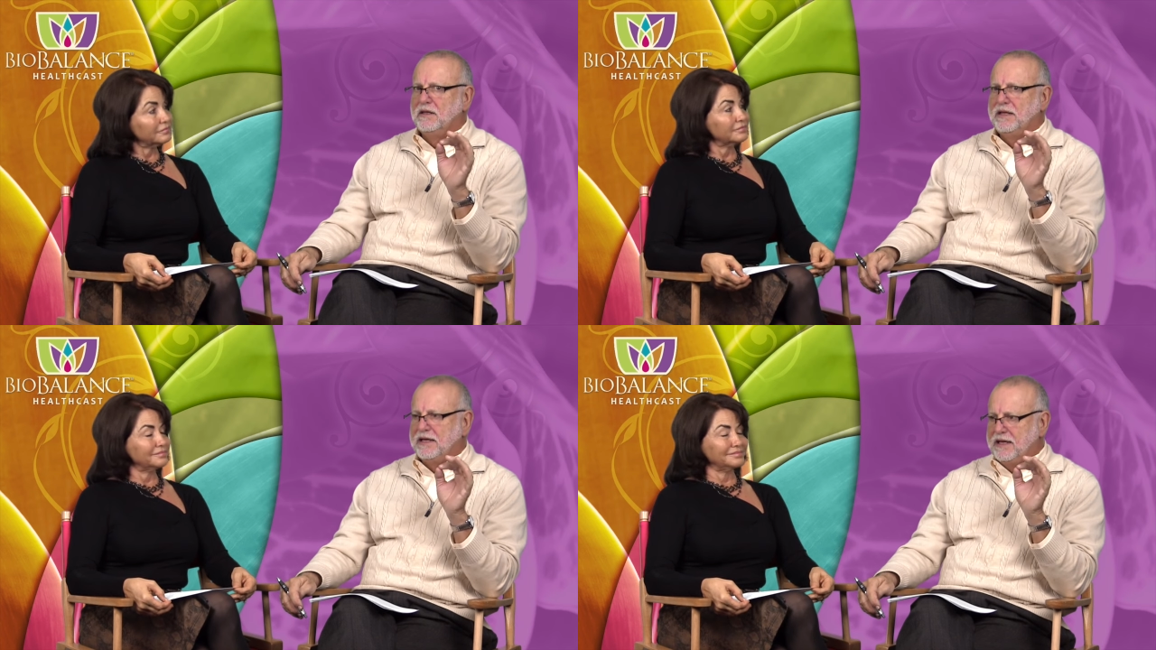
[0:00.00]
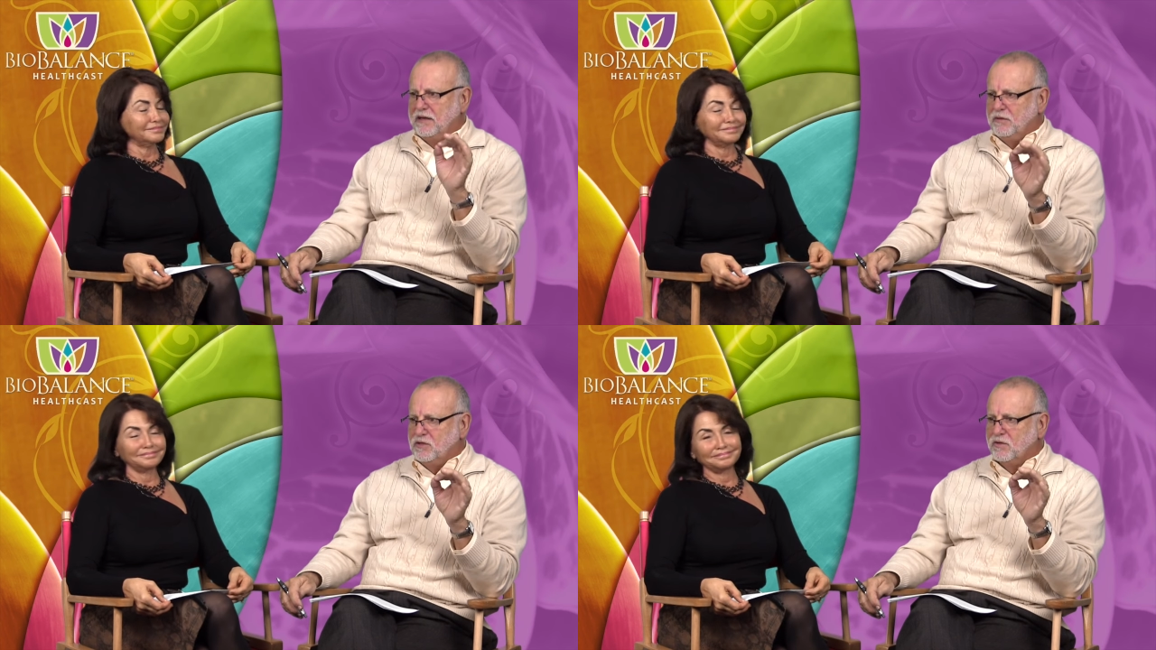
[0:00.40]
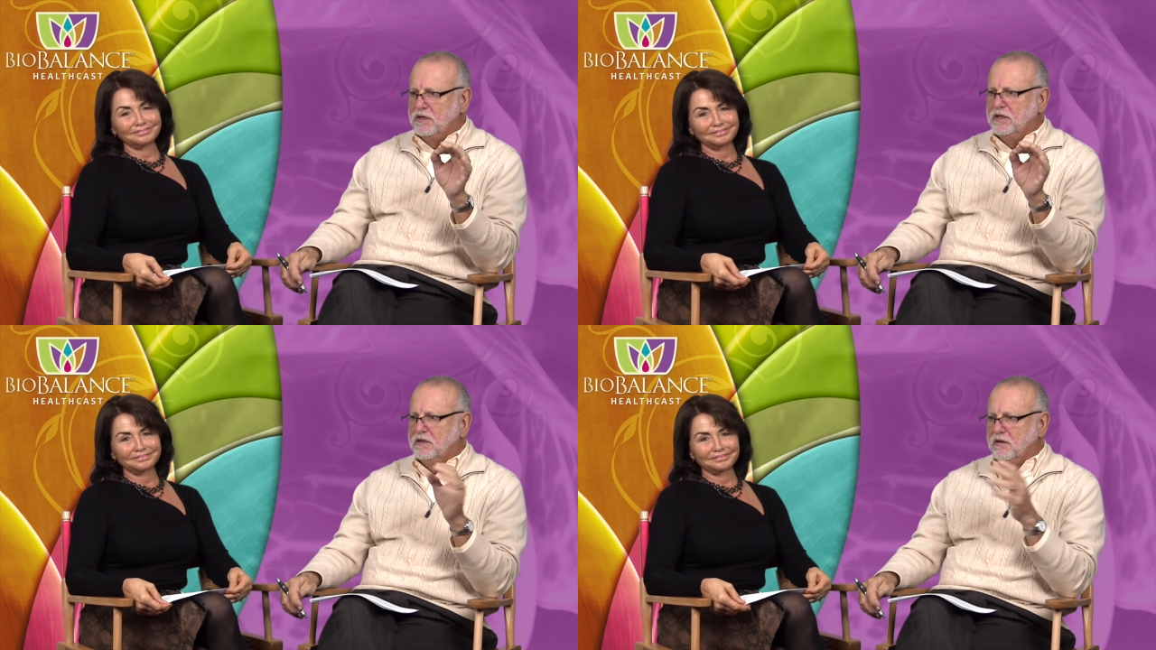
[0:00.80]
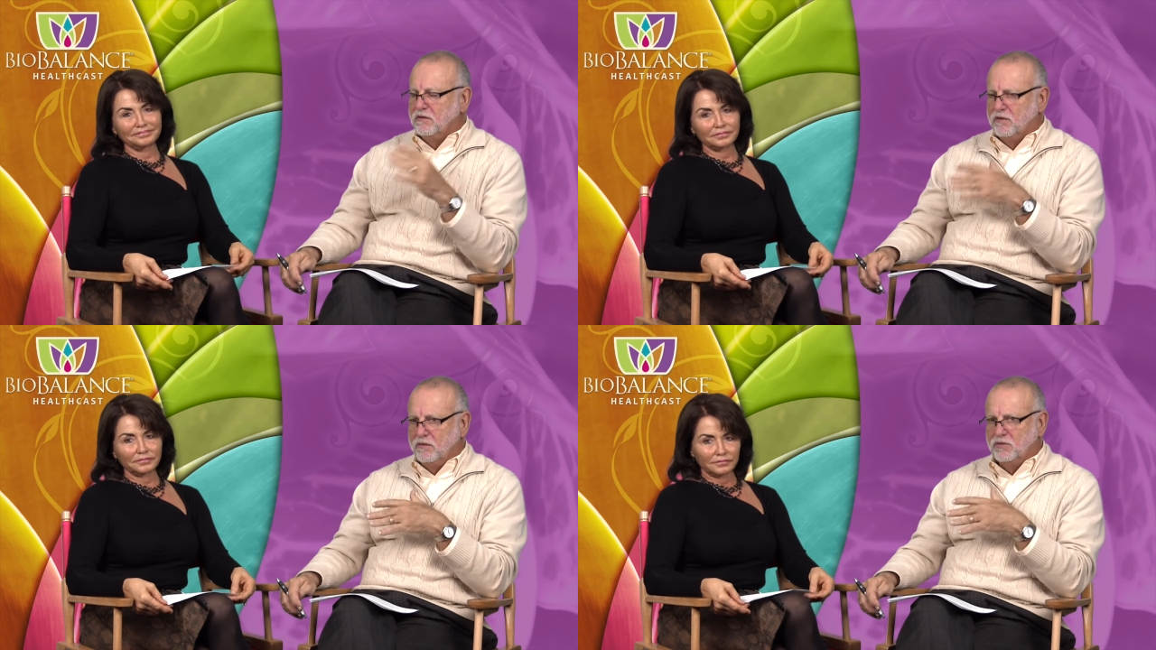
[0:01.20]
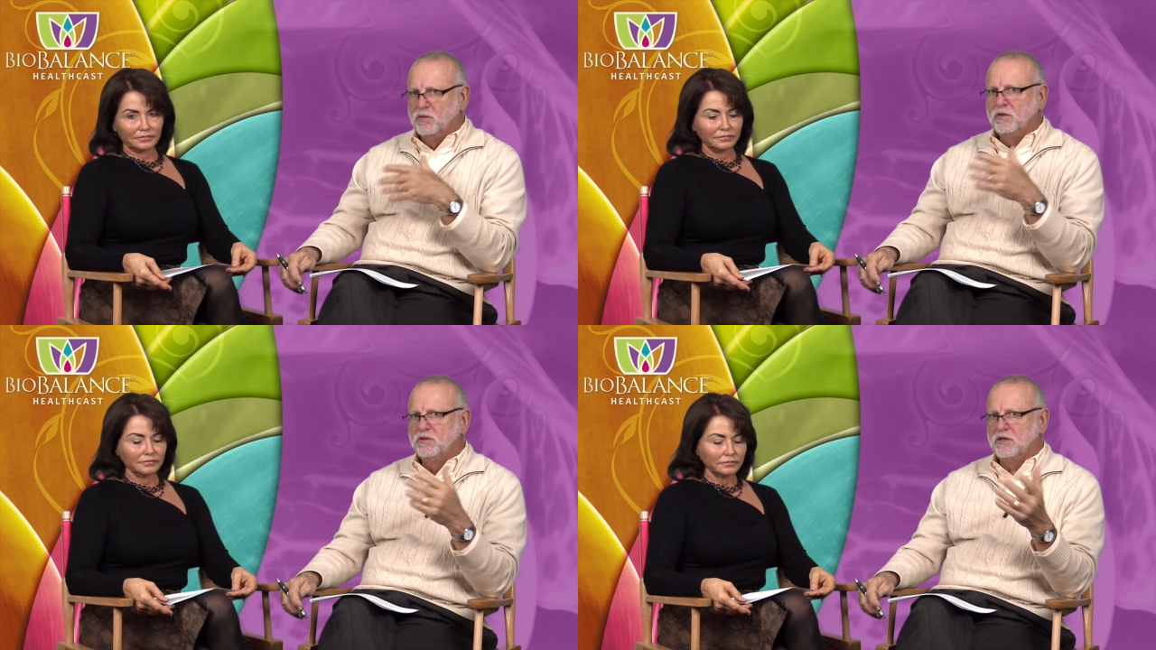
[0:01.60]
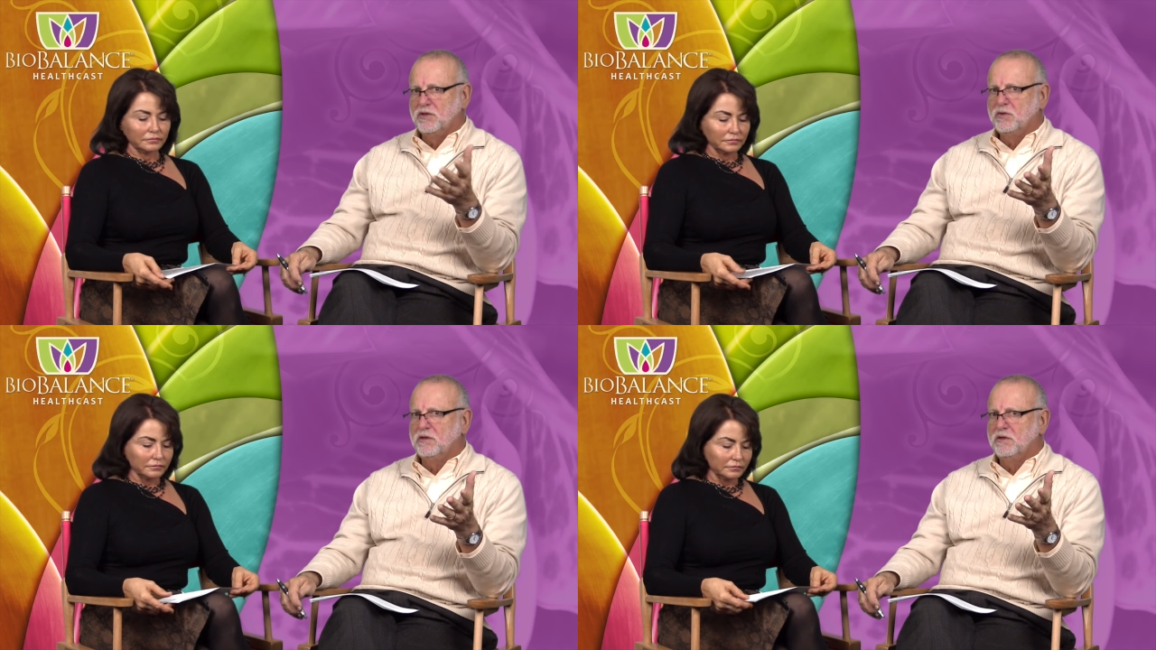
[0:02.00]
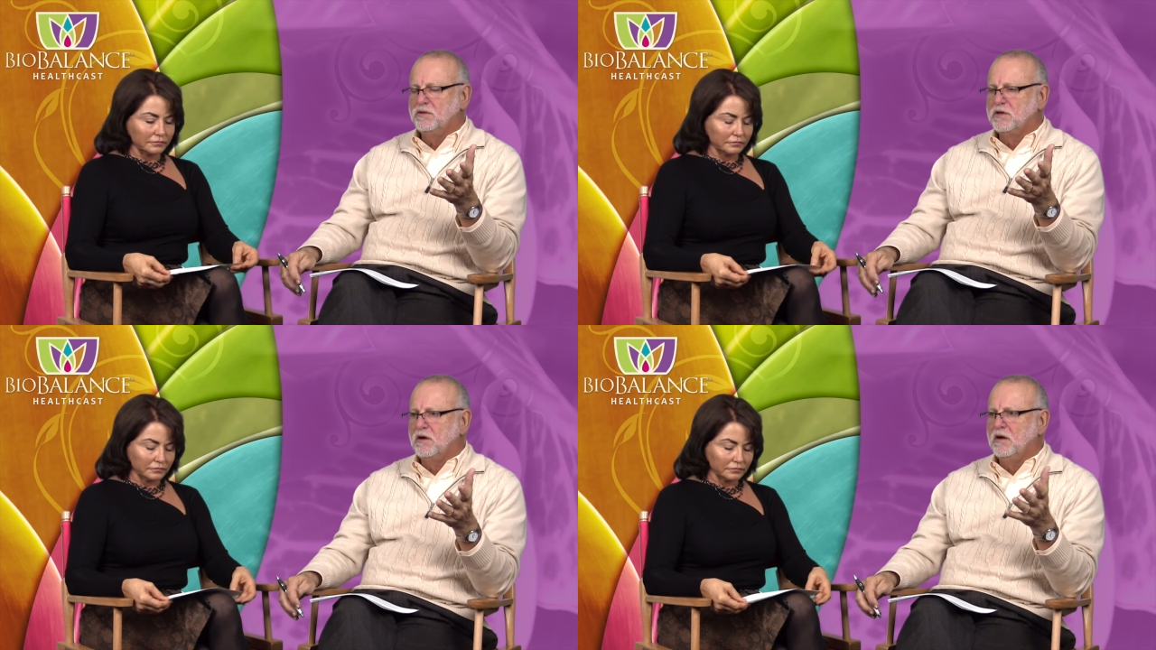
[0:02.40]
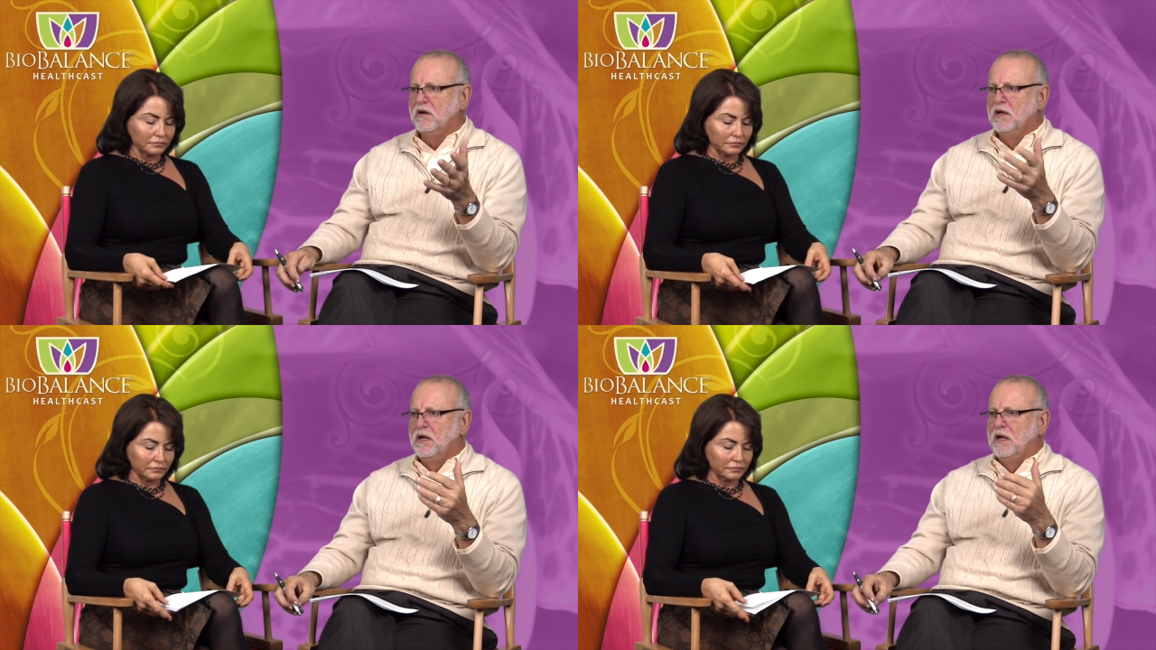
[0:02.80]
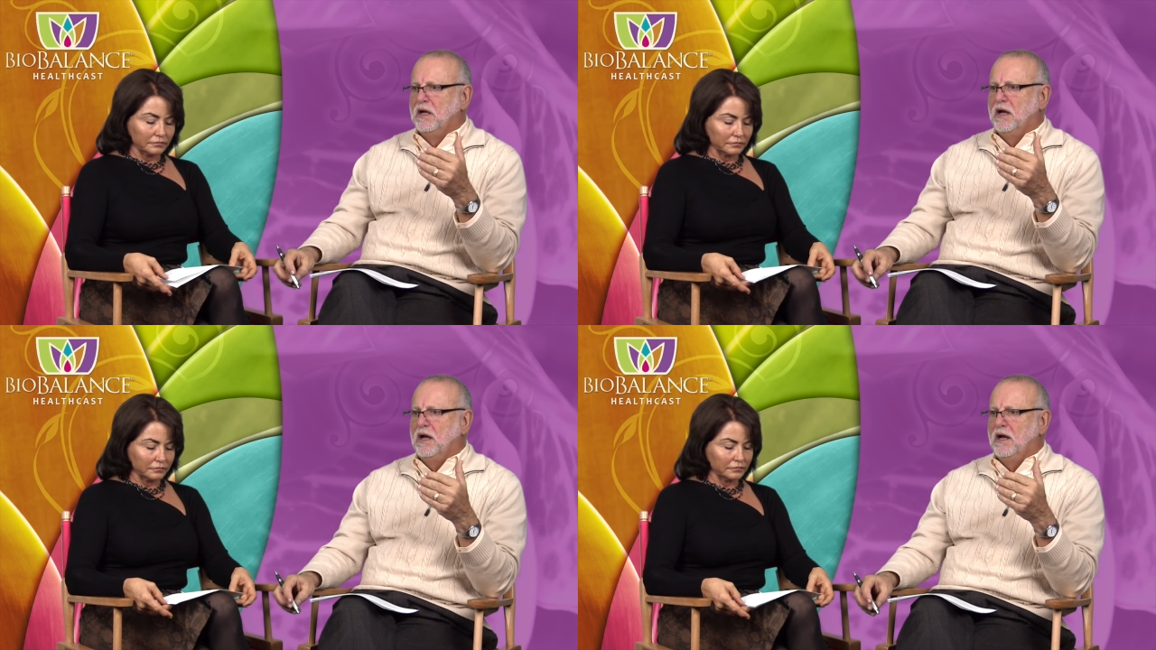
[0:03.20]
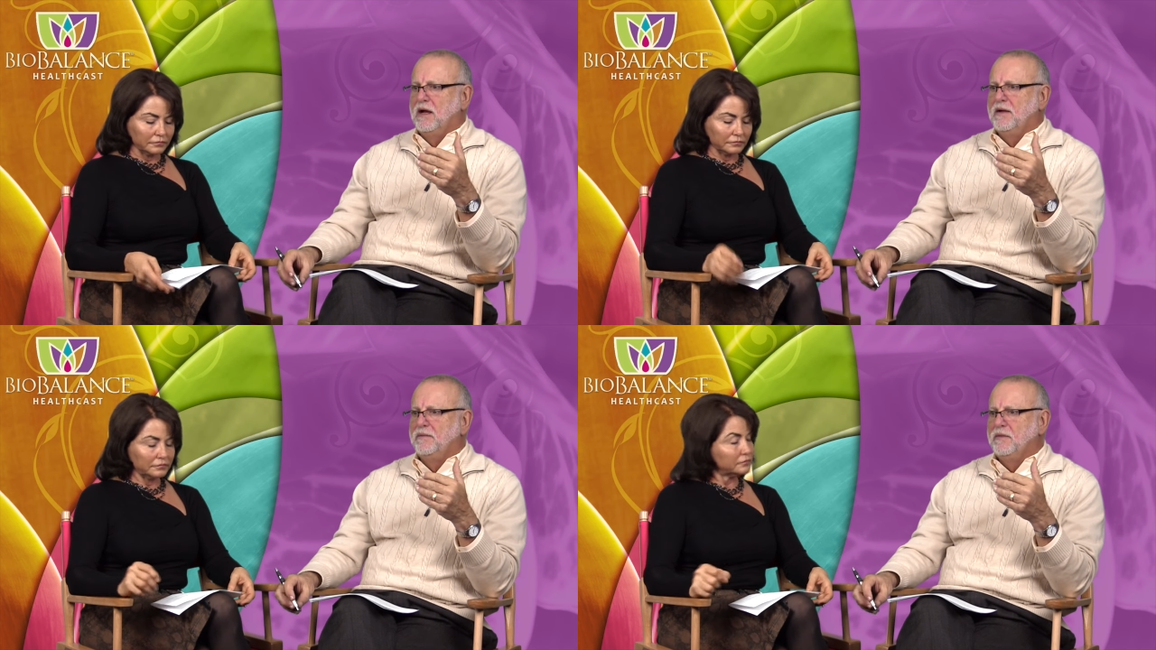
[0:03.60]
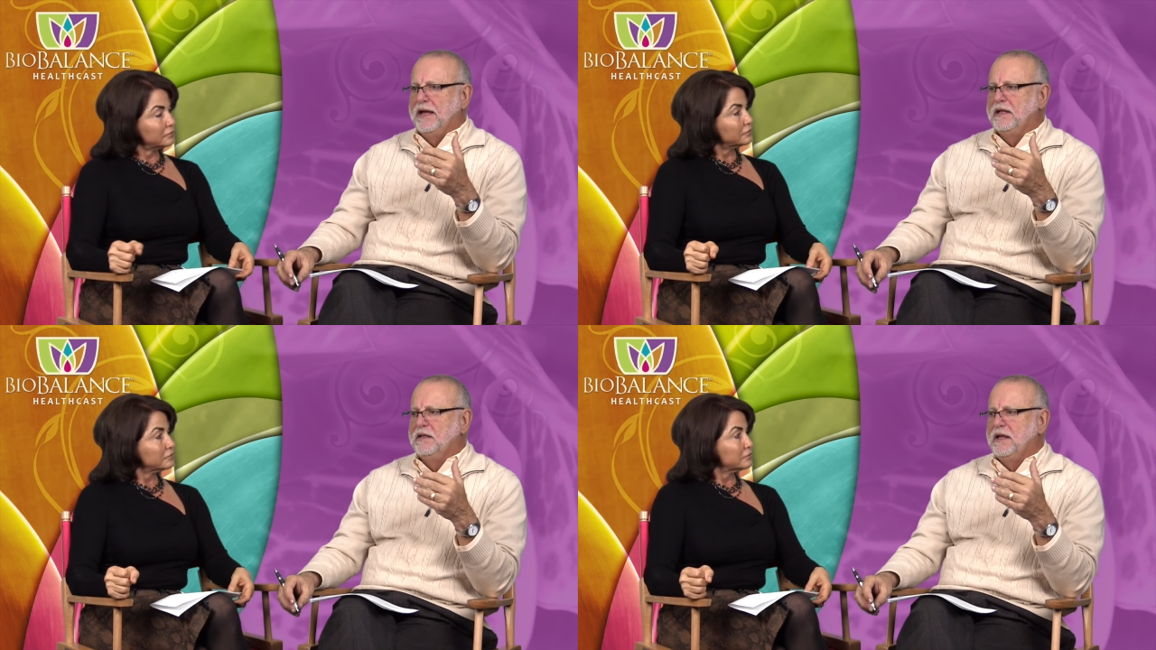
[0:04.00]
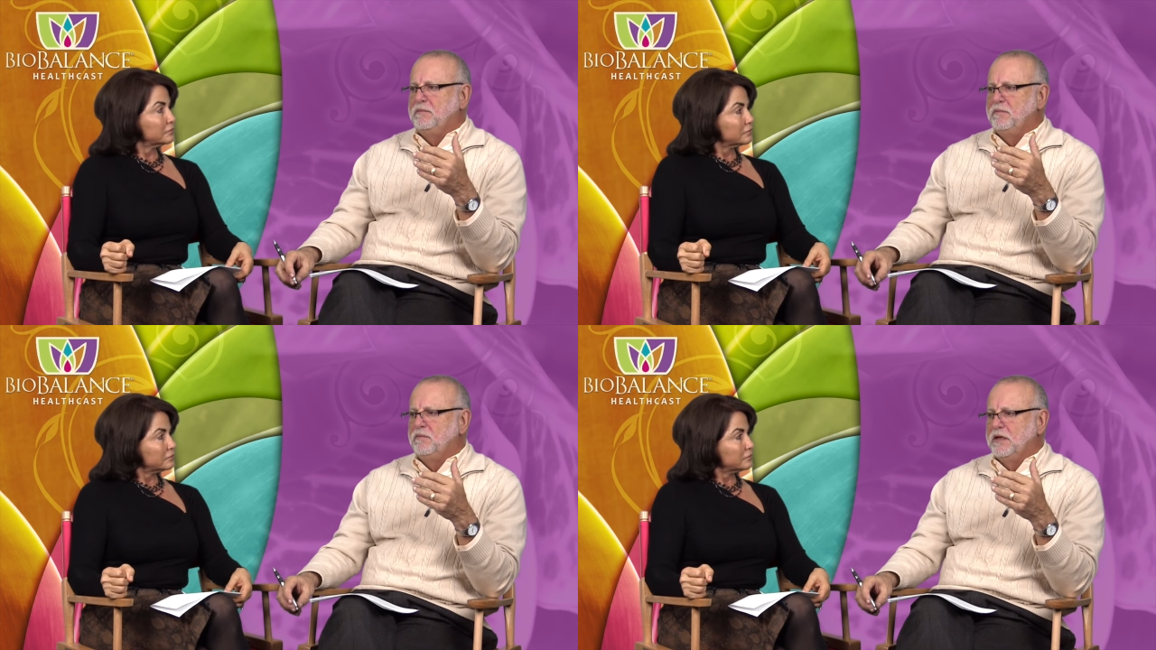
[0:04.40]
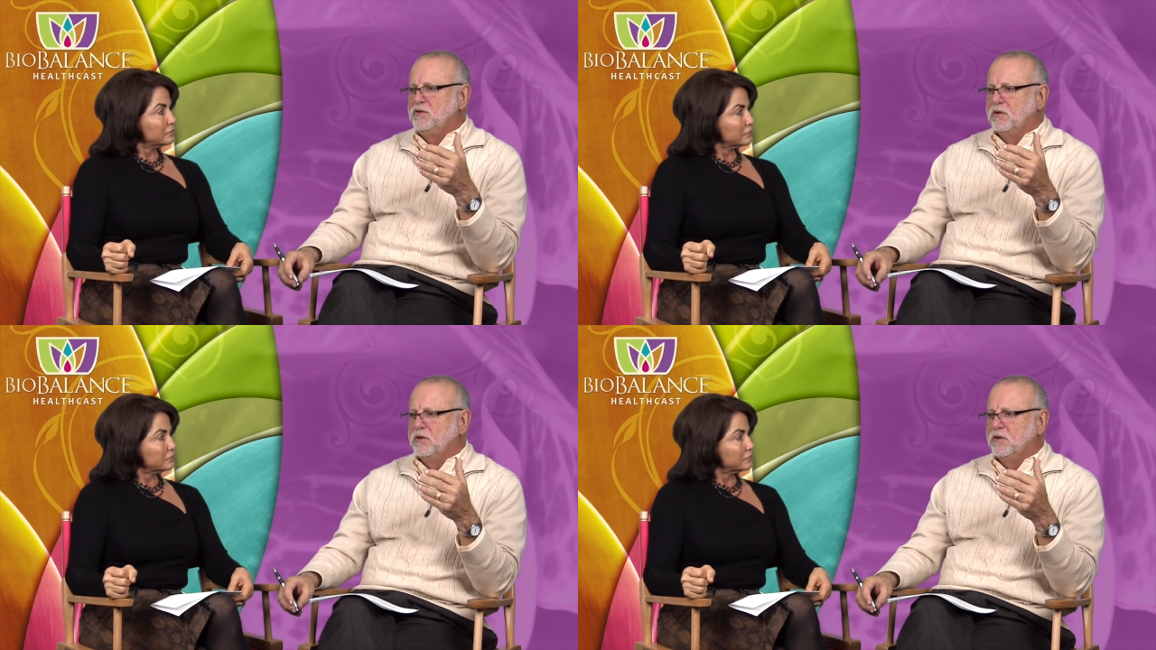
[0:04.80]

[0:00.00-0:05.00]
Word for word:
Speaker 1: They can be treated. There are treatments. We'll discuss what those are. Uh, and they they